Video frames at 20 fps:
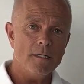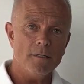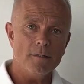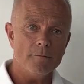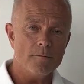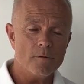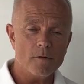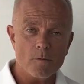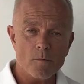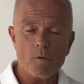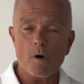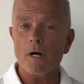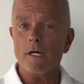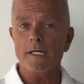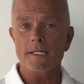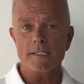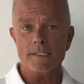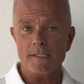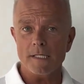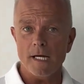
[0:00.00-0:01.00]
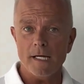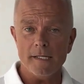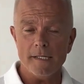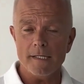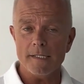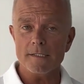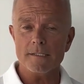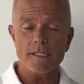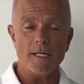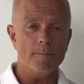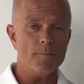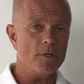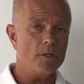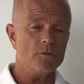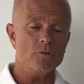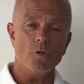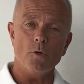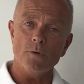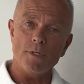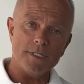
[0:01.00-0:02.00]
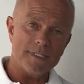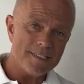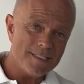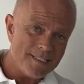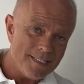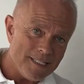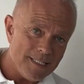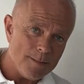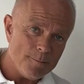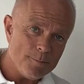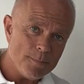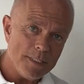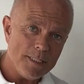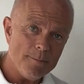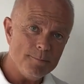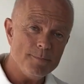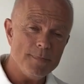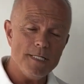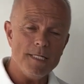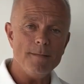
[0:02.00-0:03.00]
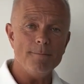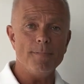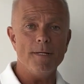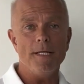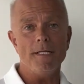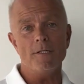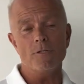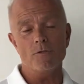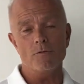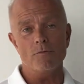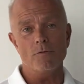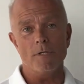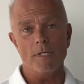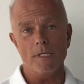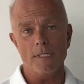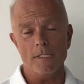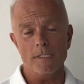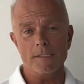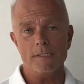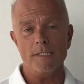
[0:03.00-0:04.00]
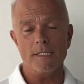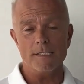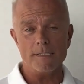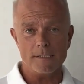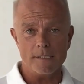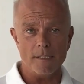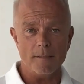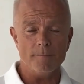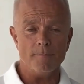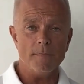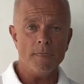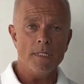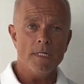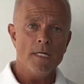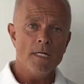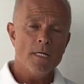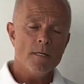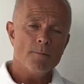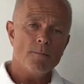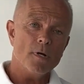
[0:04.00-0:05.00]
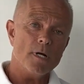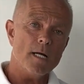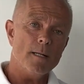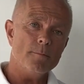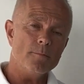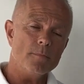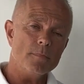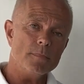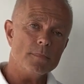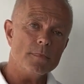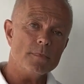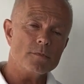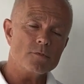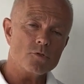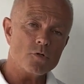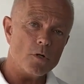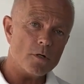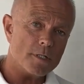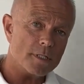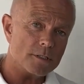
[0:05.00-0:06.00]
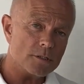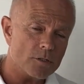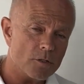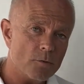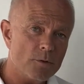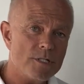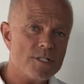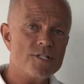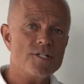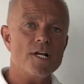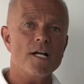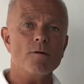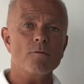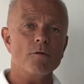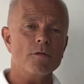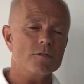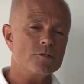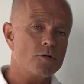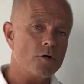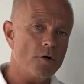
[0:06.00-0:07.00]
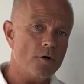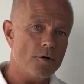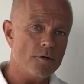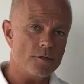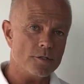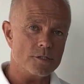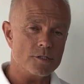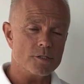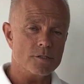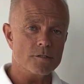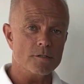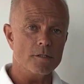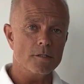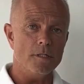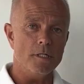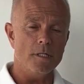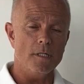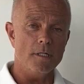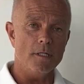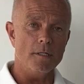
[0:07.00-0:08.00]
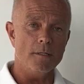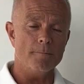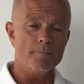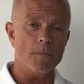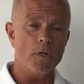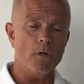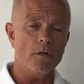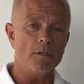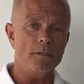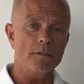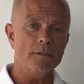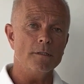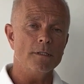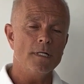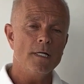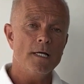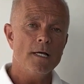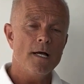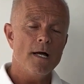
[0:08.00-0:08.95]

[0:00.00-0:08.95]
rocket science. I'm not going deep into the system, but I'm talking so in general terms on